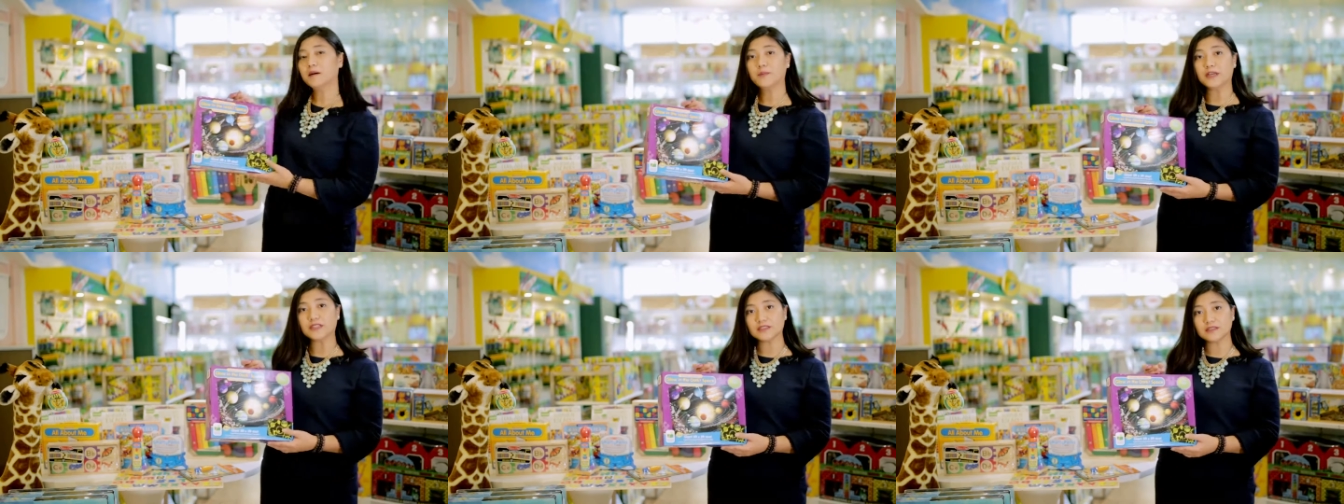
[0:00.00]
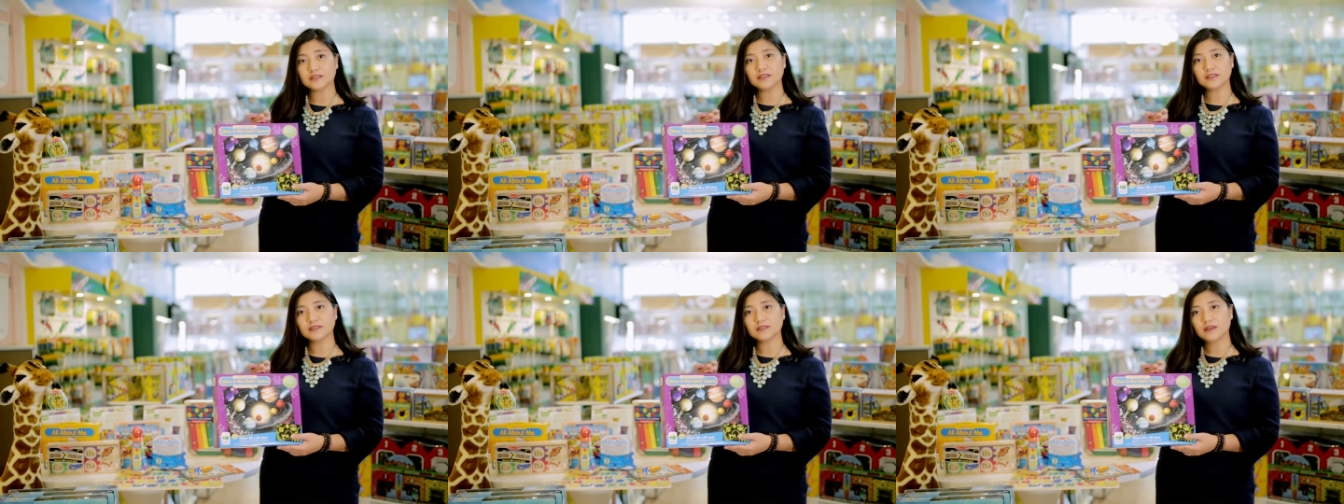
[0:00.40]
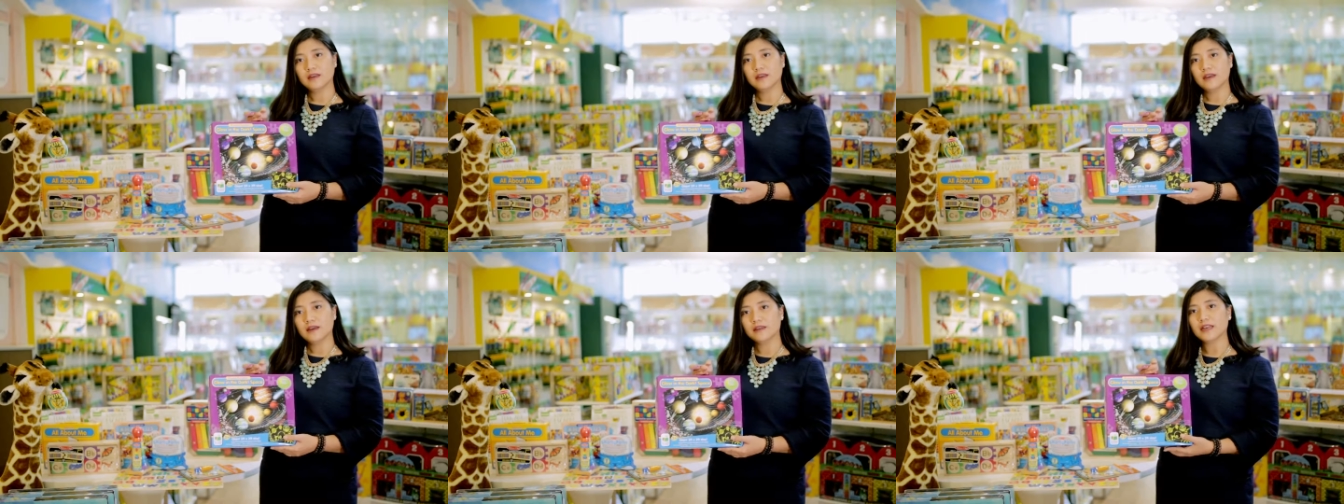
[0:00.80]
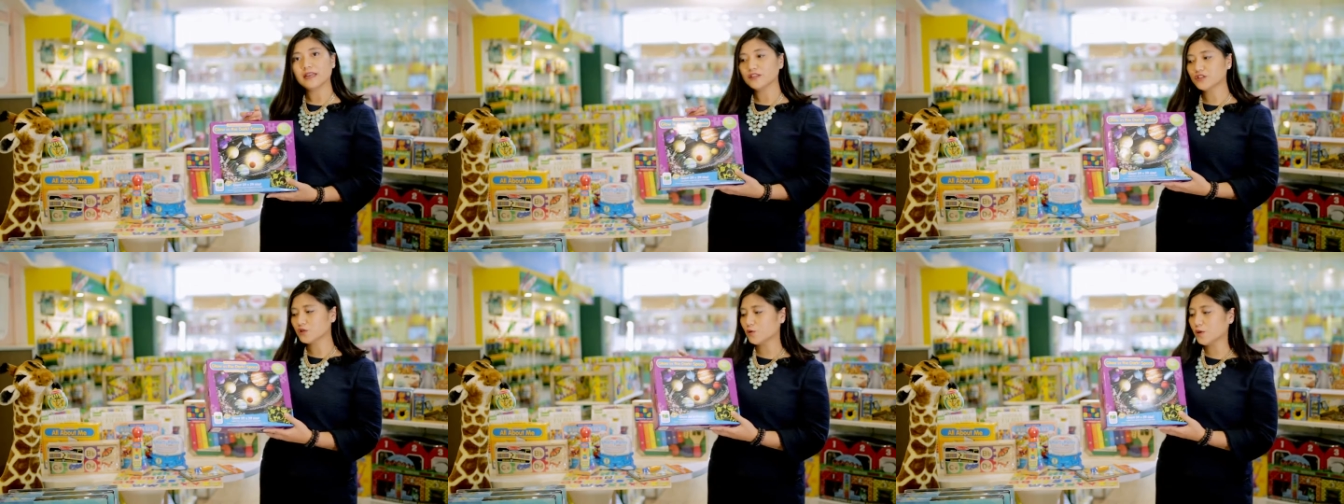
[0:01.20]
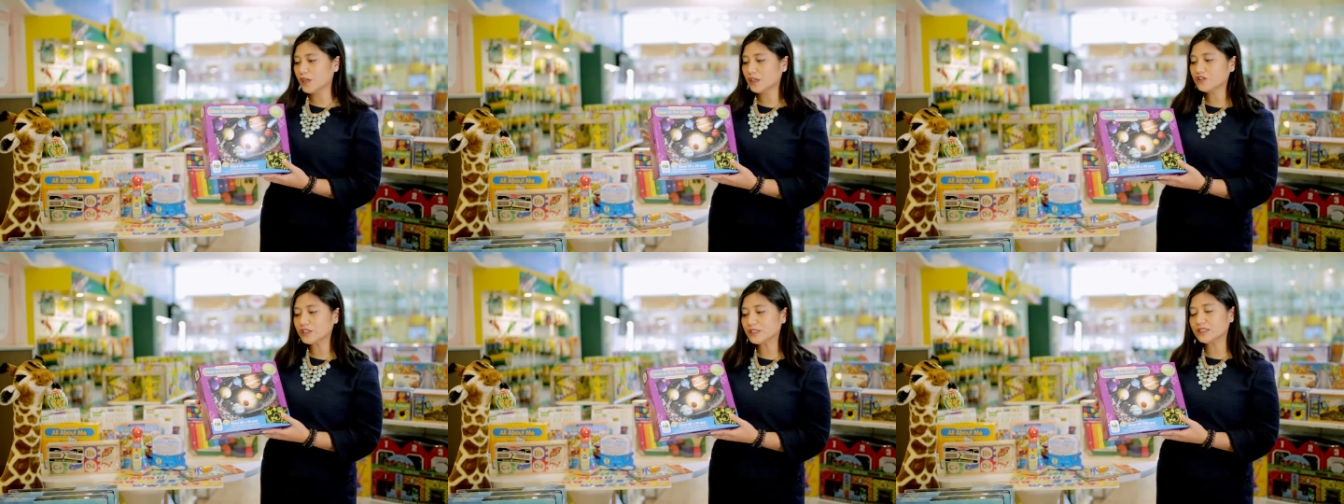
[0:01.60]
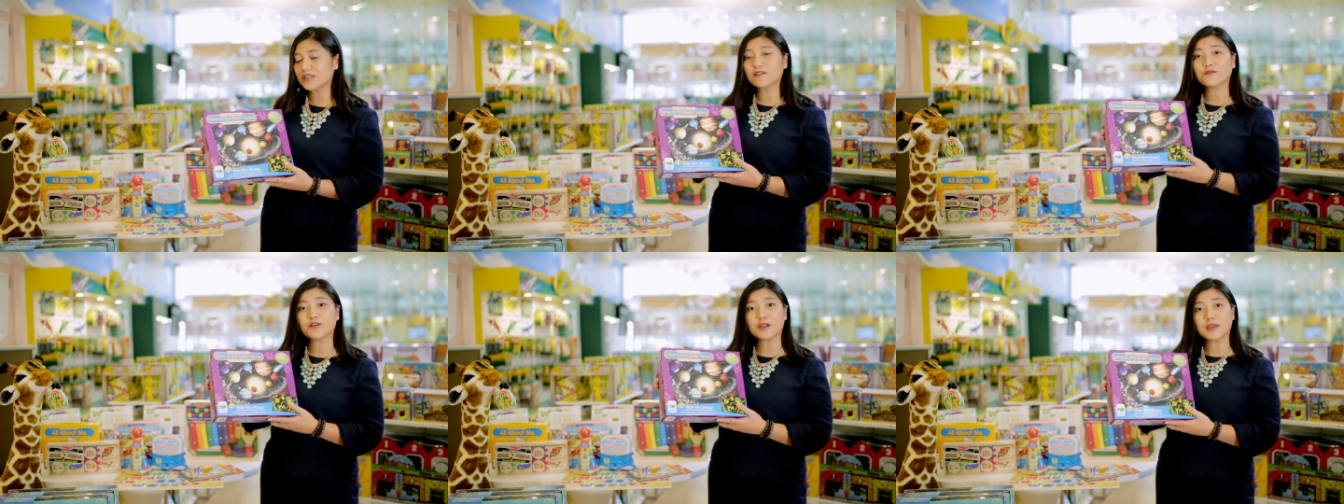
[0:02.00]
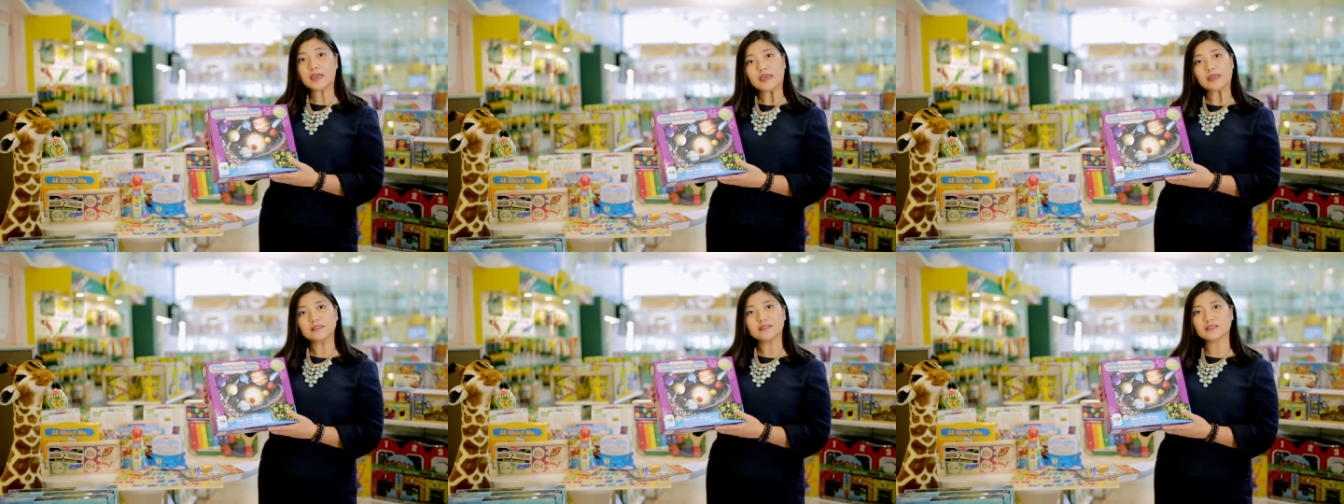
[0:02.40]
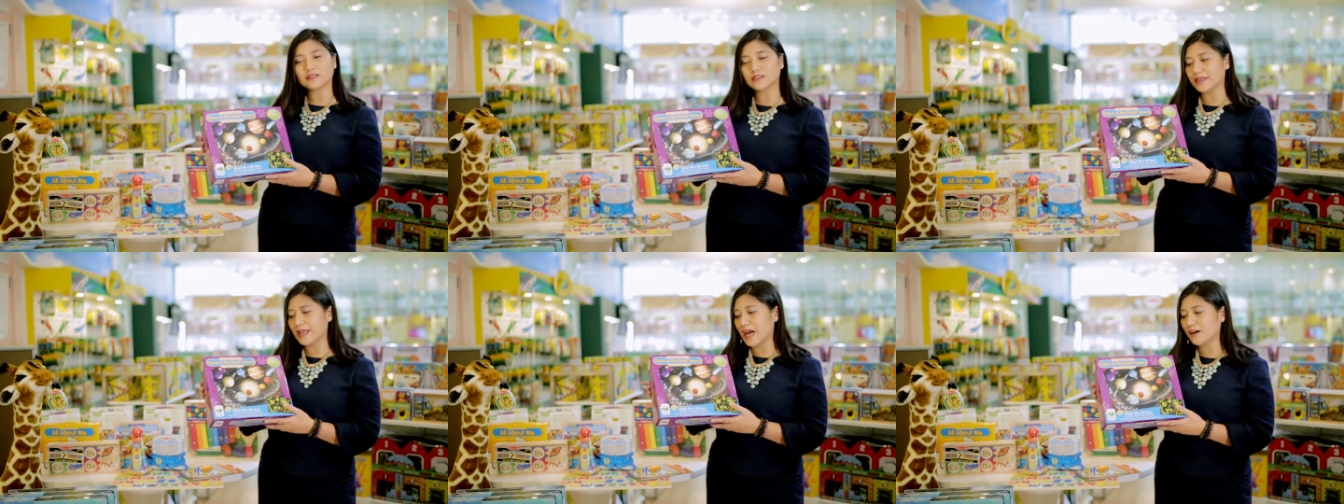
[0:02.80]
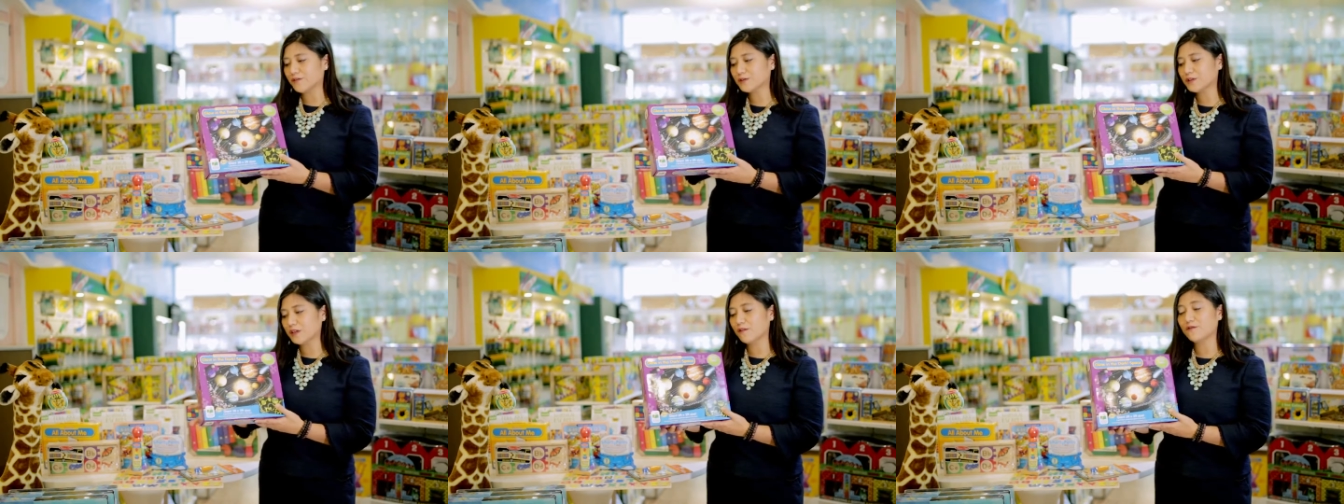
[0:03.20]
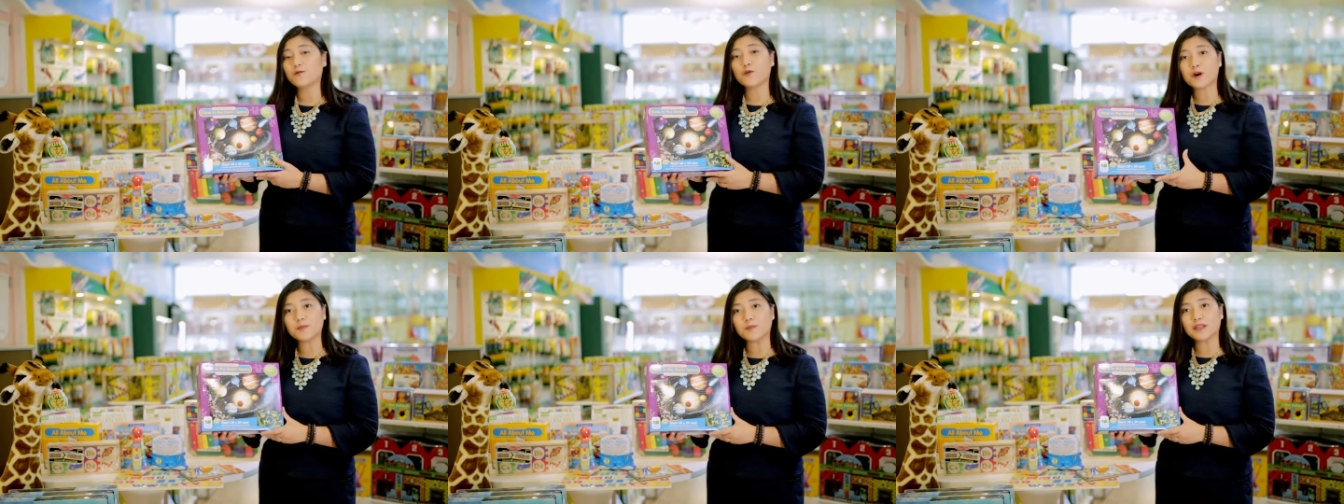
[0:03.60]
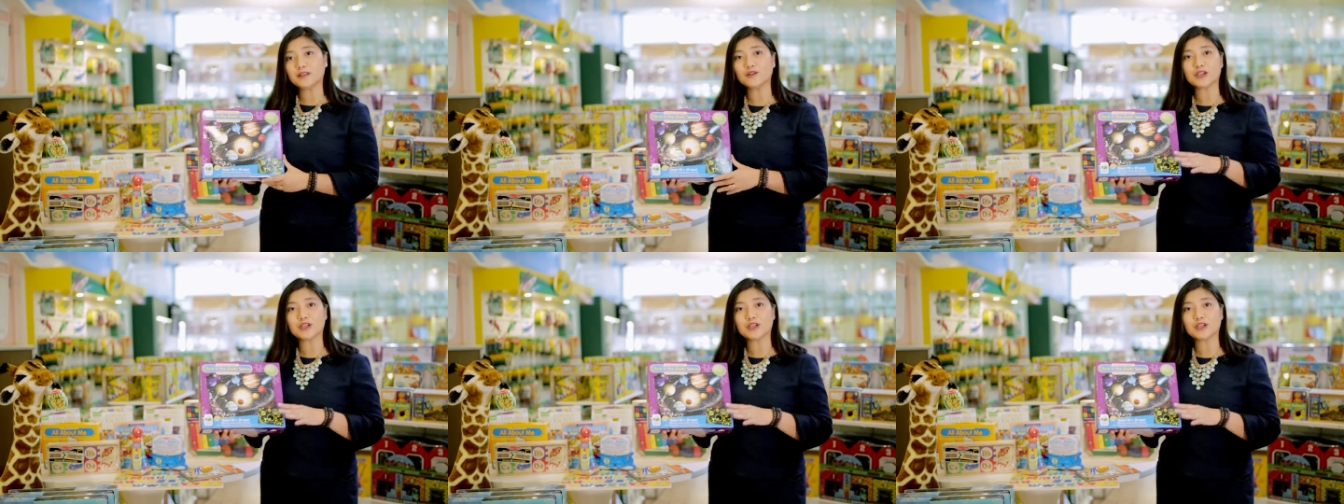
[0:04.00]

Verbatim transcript: puzzles that is so interesting for kids that after they form it,